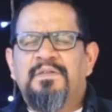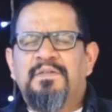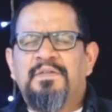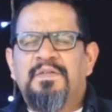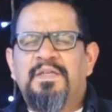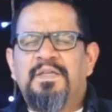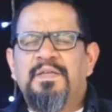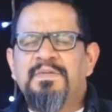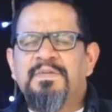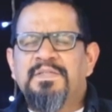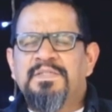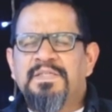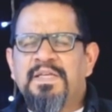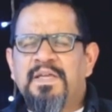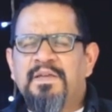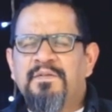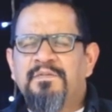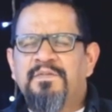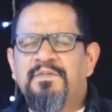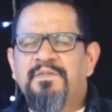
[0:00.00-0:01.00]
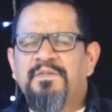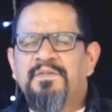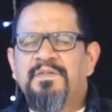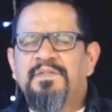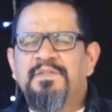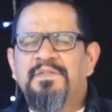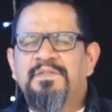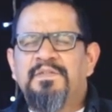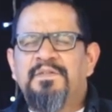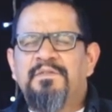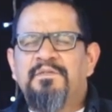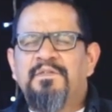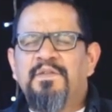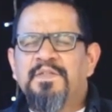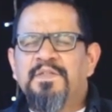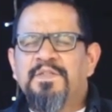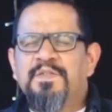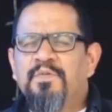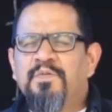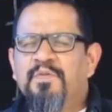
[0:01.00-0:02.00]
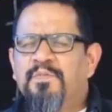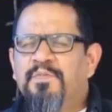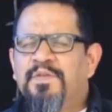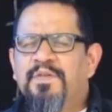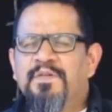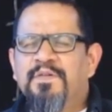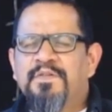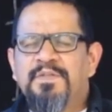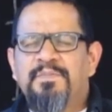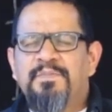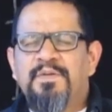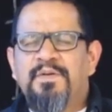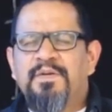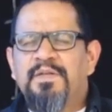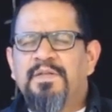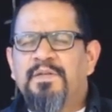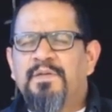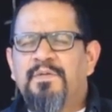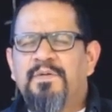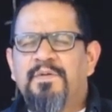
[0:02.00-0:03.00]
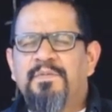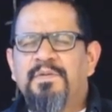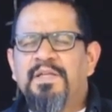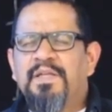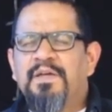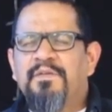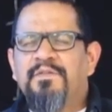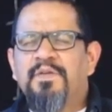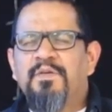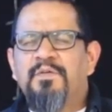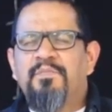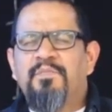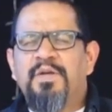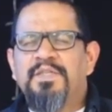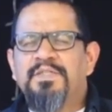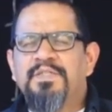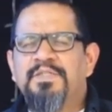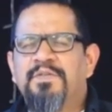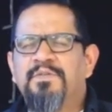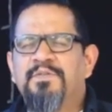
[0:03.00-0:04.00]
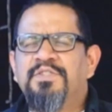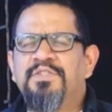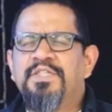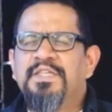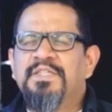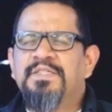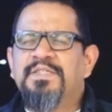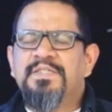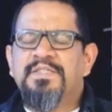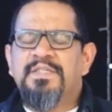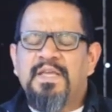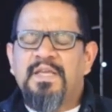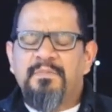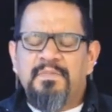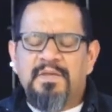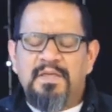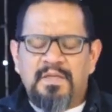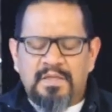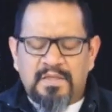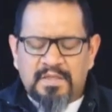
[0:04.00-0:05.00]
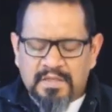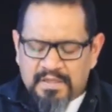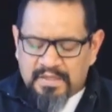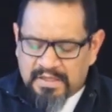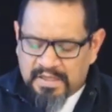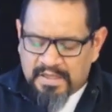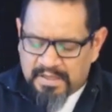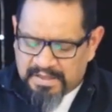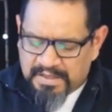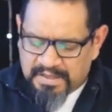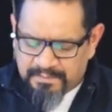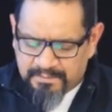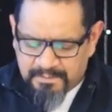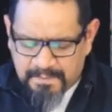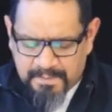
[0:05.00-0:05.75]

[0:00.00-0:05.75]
Keep us safe. Fill this room with your spirit, Lord. We love you, praise you. In Jesus' name, amen.